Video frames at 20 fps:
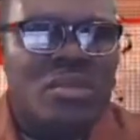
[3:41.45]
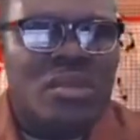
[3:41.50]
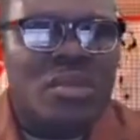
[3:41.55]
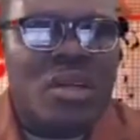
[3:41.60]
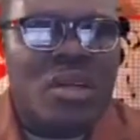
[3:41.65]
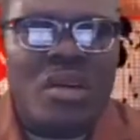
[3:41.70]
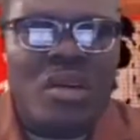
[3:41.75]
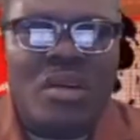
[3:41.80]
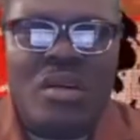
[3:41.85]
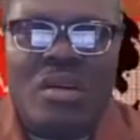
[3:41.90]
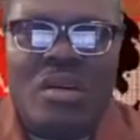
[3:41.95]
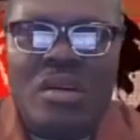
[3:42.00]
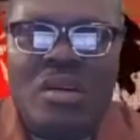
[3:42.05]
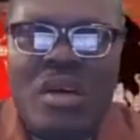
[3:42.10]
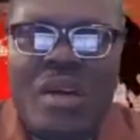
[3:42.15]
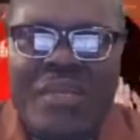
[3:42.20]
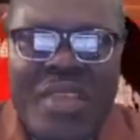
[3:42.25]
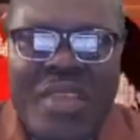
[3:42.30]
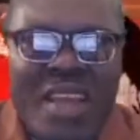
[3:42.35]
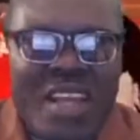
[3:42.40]

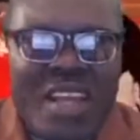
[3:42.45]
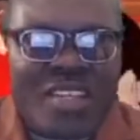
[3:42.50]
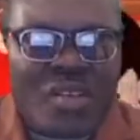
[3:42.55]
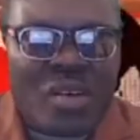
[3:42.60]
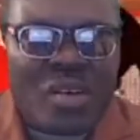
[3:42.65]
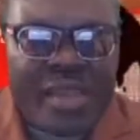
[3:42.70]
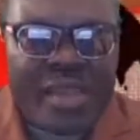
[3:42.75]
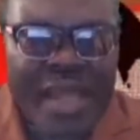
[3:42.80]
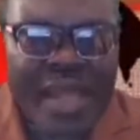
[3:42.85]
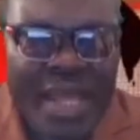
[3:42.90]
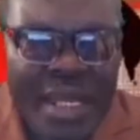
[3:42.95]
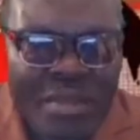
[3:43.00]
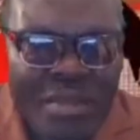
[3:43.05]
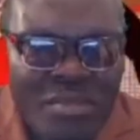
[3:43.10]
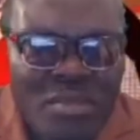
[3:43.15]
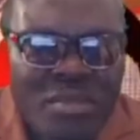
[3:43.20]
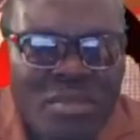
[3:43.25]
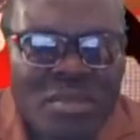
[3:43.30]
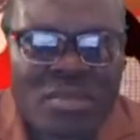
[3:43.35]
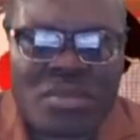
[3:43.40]
I think it's
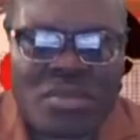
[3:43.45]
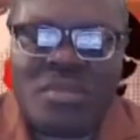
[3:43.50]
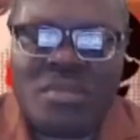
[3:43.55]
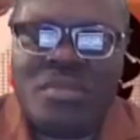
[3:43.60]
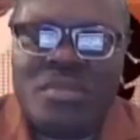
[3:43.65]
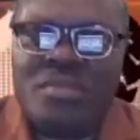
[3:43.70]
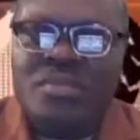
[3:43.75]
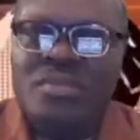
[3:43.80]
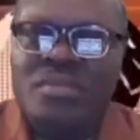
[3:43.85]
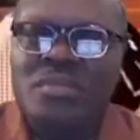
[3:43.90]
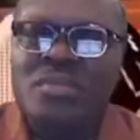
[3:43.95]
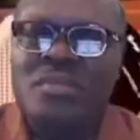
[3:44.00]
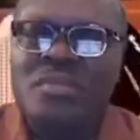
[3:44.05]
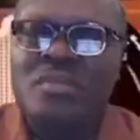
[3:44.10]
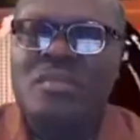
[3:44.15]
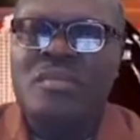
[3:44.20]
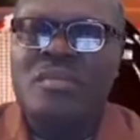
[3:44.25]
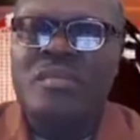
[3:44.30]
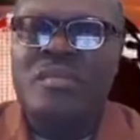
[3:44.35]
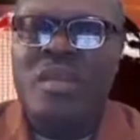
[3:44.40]
condemned.
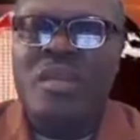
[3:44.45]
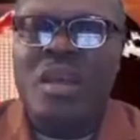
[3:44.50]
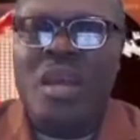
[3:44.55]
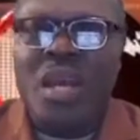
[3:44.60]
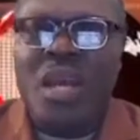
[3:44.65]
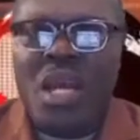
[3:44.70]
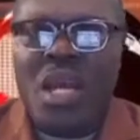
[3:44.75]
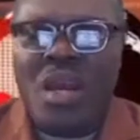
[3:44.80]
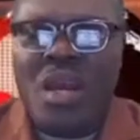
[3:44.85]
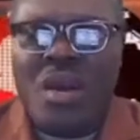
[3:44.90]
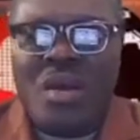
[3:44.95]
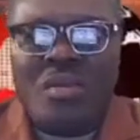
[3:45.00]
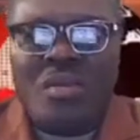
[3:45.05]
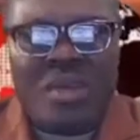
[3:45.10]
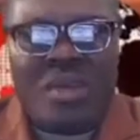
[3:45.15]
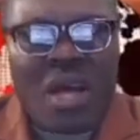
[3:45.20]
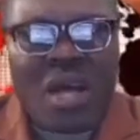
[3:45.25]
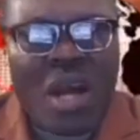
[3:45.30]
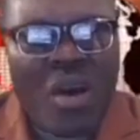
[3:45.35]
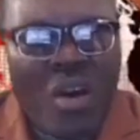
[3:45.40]

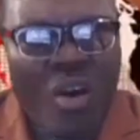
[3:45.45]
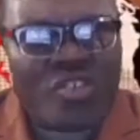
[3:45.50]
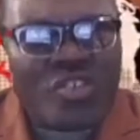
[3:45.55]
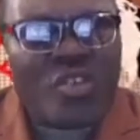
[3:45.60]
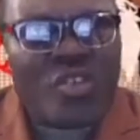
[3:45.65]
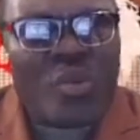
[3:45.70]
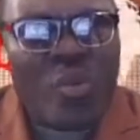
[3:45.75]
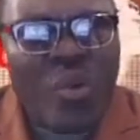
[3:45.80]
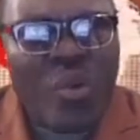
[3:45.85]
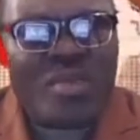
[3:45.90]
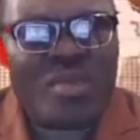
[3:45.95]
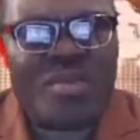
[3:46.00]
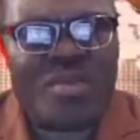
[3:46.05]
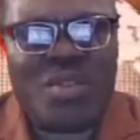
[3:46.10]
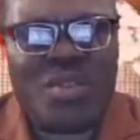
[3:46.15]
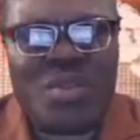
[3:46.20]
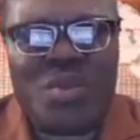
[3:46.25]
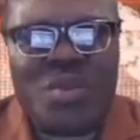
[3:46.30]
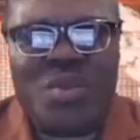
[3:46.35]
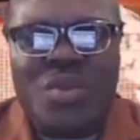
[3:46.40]
I also
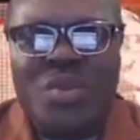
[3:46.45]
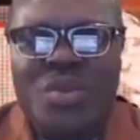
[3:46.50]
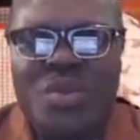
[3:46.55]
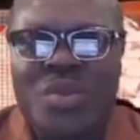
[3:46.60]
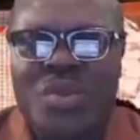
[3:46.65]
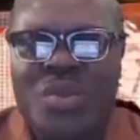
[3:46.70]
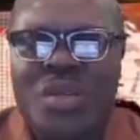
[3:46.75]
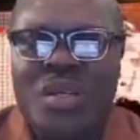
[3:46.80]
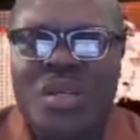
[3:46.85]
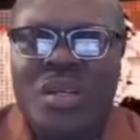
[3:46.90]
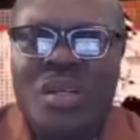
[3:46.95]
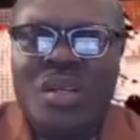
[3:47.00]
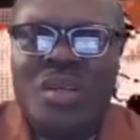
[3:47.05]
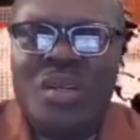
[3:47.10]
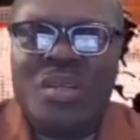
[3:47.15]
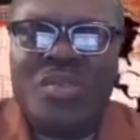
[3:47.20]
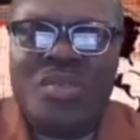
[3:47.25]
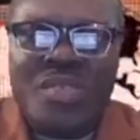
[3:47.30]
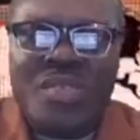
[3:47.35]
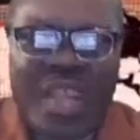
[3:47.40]
want to
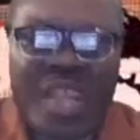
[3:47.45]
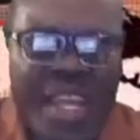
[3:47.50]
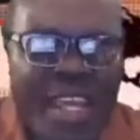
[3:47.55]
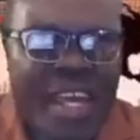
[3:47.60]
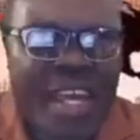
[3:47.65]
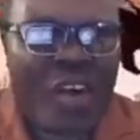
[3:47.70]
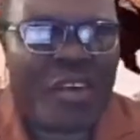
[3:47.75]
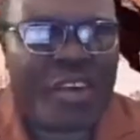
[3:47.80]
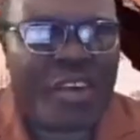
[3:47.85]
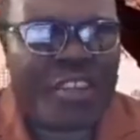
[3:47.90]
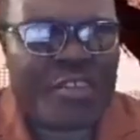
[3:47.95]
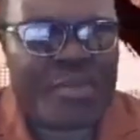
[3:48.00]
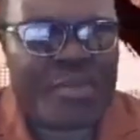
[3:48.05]
say here on this